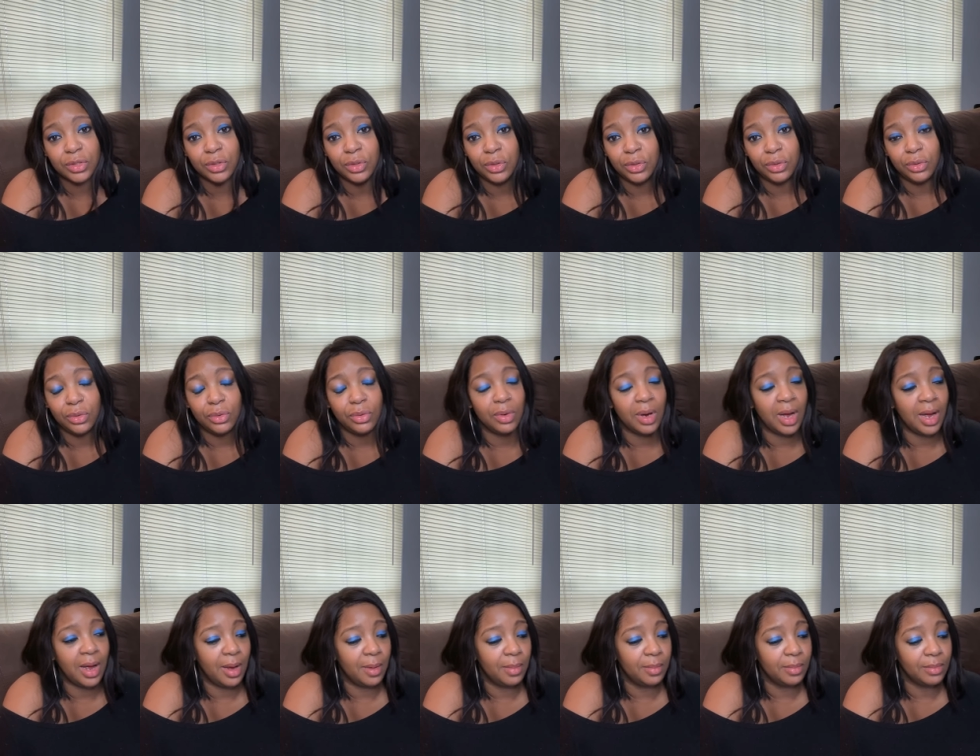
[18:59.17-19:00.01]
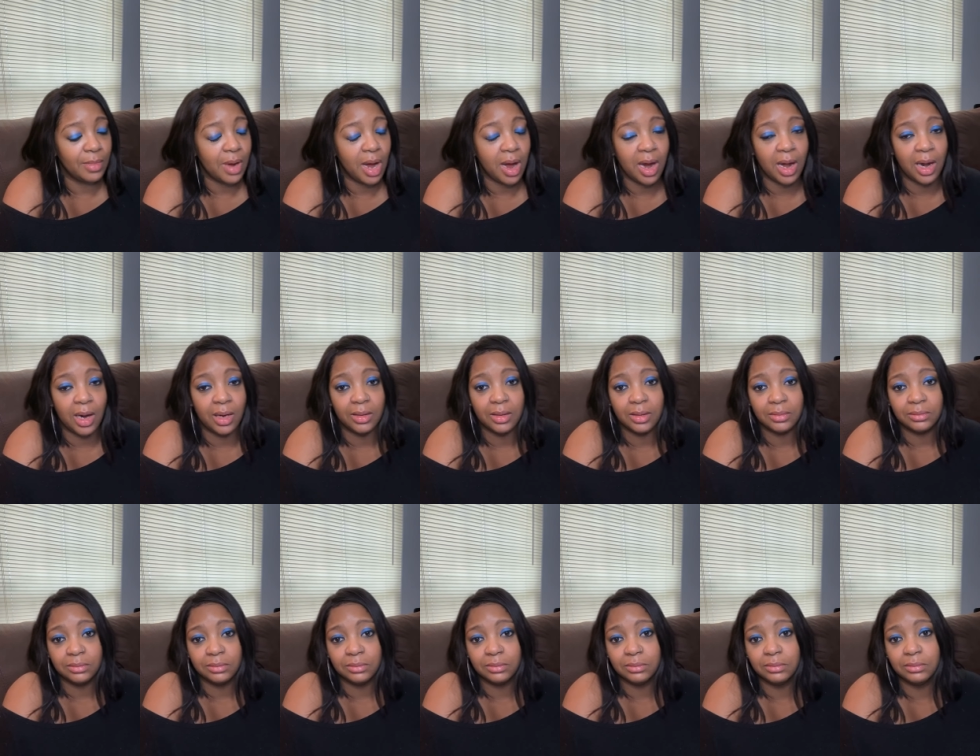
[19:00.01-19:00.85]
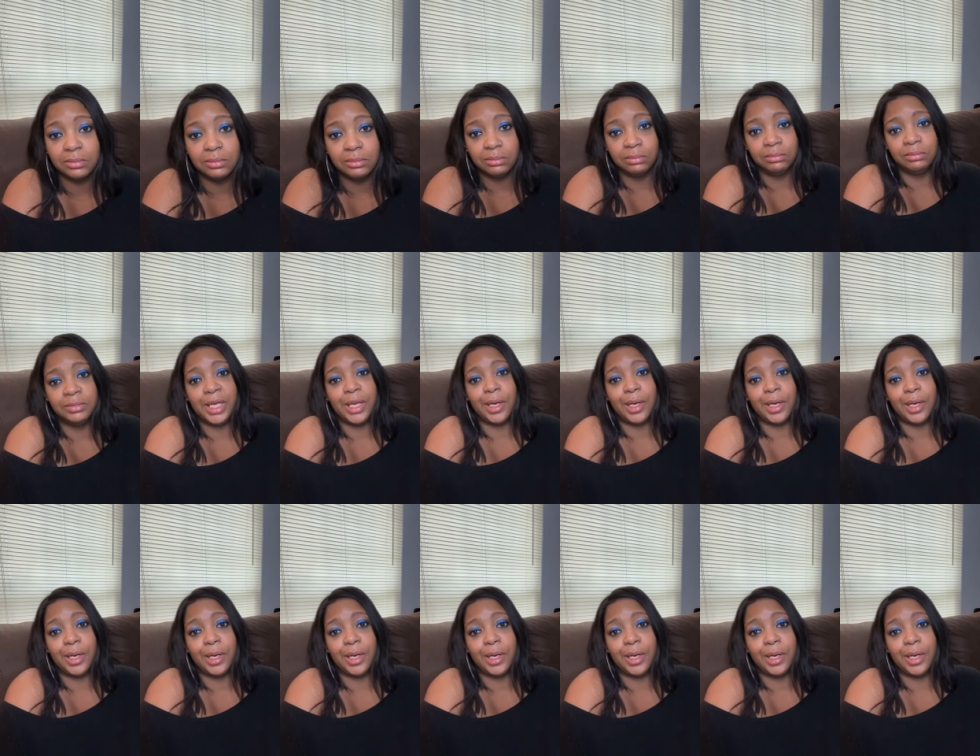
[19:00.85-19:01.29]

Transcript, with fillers: who um, aren't you